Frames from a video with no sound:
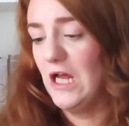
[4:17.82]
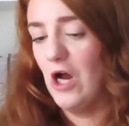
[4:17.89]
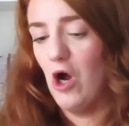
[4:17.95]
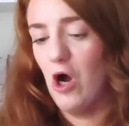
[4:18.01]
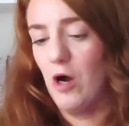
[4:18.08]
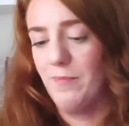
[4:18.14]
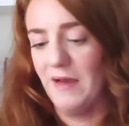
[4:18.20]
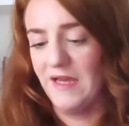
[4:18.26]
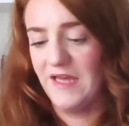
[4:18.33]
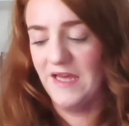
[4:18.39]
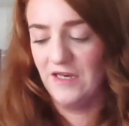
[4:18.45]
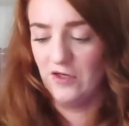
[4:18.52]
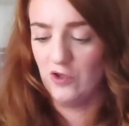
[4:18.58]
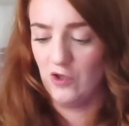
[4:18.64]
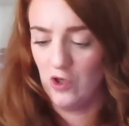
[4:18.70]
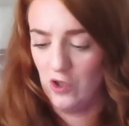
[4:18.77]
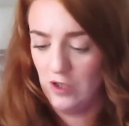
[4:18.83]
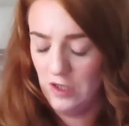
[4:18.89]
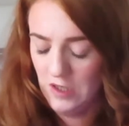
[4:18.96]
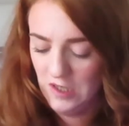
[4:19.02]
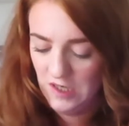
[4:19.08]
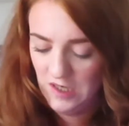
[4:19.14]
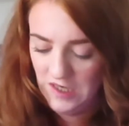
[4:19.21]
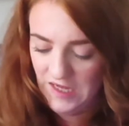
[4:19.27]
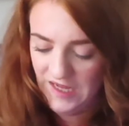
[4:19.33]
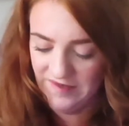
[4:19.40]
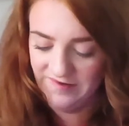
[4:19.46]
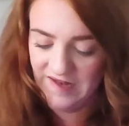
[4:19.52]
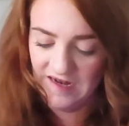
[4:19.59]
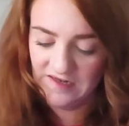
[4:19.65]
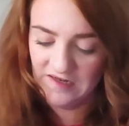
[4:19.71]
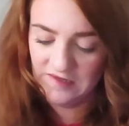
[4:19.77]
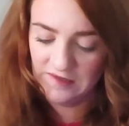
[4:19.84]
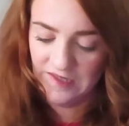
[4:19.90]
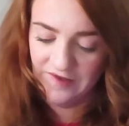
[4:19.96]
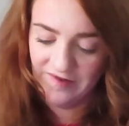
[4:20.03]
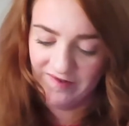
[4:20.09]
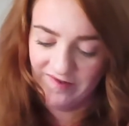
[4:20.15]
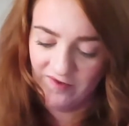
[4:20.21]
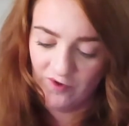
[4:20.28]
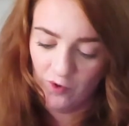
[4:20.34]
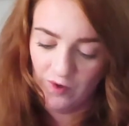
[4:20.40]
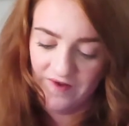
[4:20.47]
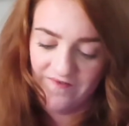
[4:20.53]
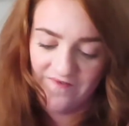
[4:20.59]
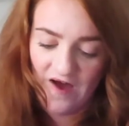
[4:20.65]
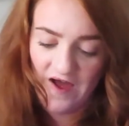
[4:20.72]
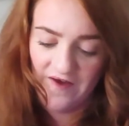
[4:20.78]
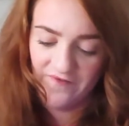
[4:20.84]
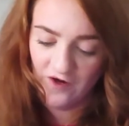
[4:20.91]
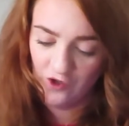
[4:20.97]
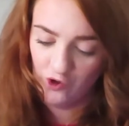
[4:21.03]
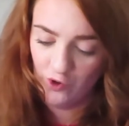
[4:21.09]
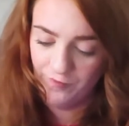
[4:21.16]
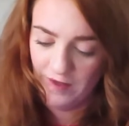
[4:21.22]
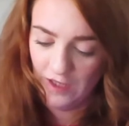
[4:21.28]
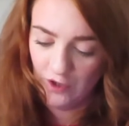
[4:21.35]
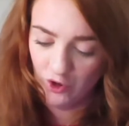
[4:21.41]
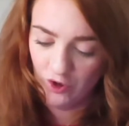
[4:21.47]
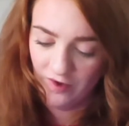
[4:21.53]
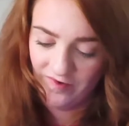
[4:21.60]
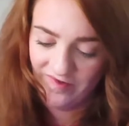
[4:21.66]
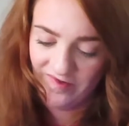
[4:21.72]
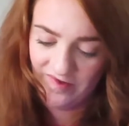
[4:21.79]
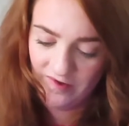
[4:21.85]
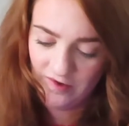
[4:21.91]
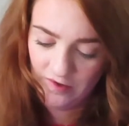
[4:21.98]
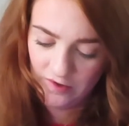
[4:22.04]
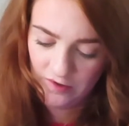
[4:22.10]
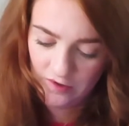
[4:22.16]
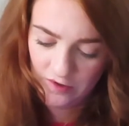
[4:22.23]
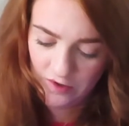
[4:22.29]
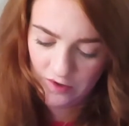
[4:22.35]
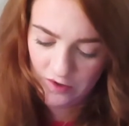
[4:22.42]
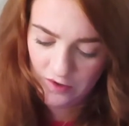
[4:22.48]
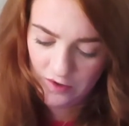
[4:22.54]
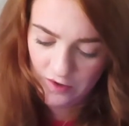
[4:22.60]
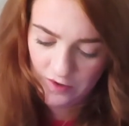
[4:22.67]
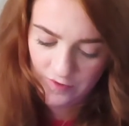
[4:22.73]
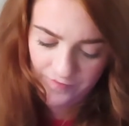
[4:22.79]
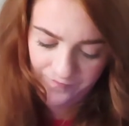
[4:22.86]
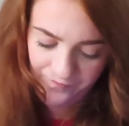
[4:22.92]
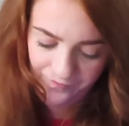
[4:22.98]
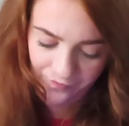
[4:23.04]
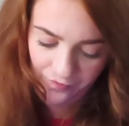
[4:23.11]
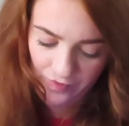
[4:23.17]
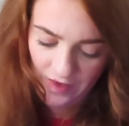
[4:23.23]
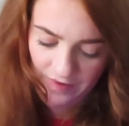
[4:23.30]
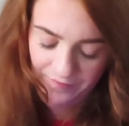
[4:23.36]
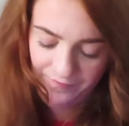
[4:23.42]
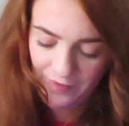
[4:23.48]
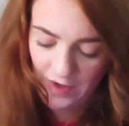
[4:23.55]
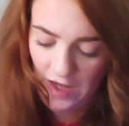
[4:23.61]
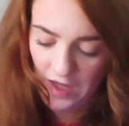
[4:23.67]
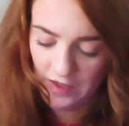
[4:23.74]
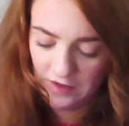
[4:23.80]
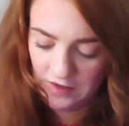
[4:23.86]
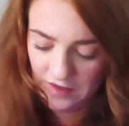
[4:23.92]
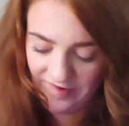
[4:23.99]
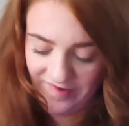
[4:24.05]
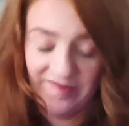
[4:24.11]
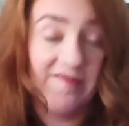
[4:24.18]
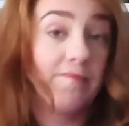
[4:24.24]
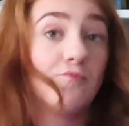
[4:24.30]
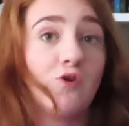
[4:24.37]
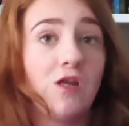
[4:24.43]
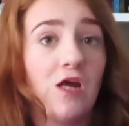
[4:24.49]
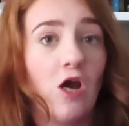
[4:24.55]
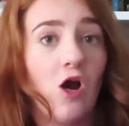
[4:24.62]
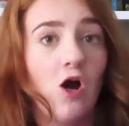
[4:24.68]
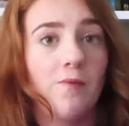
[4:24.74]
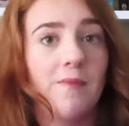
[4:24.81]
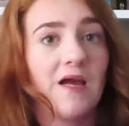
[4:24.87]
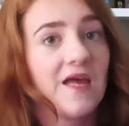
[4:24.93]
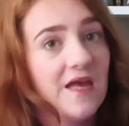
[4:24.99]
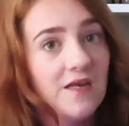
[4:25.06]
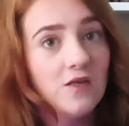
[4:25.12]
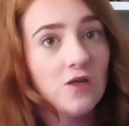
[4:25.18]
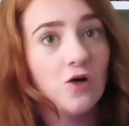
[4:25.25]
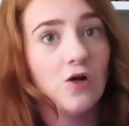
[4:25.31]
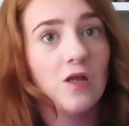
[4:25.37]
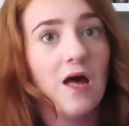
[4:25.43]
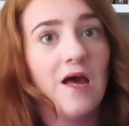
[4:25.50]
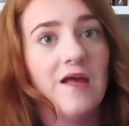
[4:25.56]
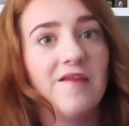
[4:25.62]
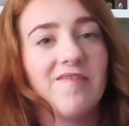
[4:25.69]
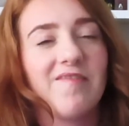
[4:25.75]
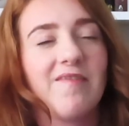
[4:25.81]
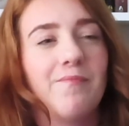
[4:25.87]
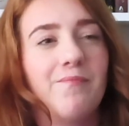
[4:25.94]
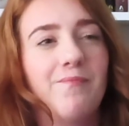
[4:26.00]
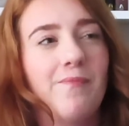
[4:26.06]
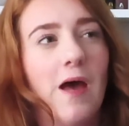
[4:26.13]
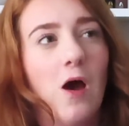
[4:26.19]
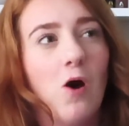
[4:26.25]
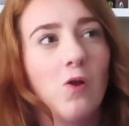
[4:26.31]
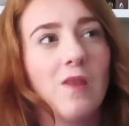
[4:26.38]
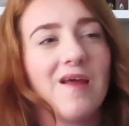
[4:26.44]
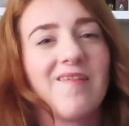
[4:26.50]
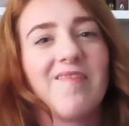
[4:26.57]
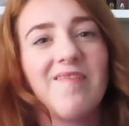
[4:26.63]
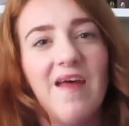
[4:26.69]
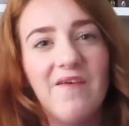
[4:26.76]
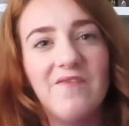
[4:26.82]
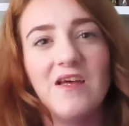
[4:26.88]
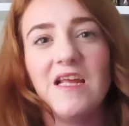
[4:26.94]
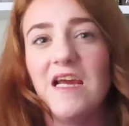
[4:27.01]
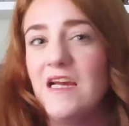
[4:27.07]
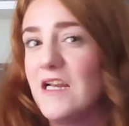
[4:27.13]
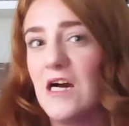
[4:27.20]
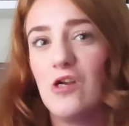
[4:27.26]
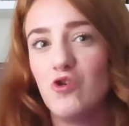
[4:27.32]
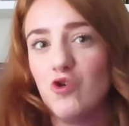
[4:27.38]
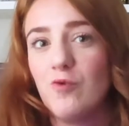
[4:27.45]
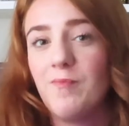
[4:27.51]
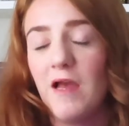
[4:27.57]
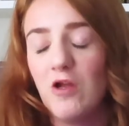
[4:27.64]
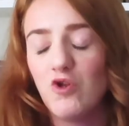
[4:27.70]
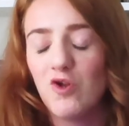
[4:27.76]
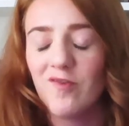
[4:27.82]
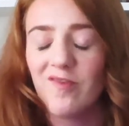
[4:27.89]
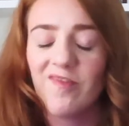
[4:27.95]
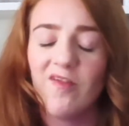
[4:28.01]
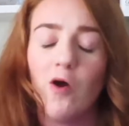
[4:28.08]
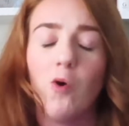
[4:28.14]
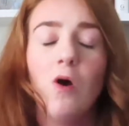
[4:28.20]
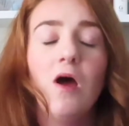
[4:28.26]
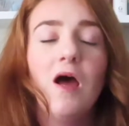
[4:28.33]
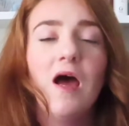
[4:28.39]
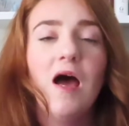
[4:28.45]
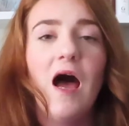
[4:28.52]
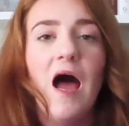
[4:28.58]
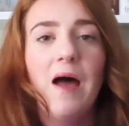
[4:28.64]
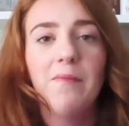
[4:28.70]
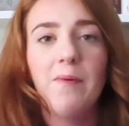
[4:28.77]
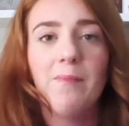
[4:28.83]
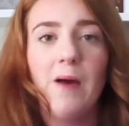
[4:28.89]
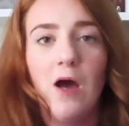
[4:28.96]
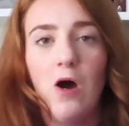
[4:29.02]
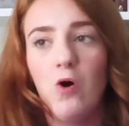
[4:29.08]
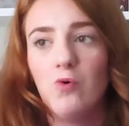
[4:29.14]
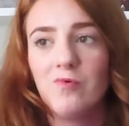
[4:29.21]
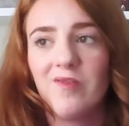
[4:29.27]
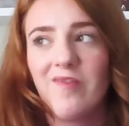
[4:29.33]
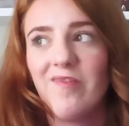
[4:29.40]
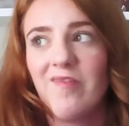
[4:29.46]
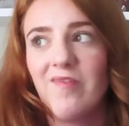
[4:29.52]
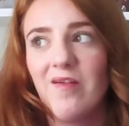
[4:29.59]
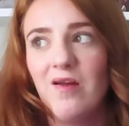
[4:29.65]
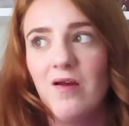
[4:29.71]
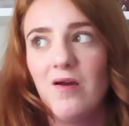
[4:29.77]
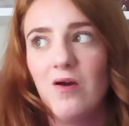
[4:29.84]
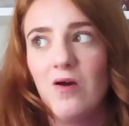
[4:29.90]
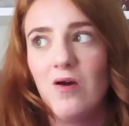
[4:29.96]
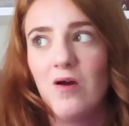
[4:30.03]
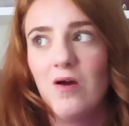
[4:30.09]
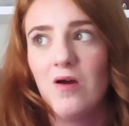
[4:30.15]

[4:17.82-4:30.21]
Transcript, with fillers: But since I'm reading it on my Kindle, it's about like 7 800 pages. So I'm about I'm almost 30% done with the novel, if that makes sense.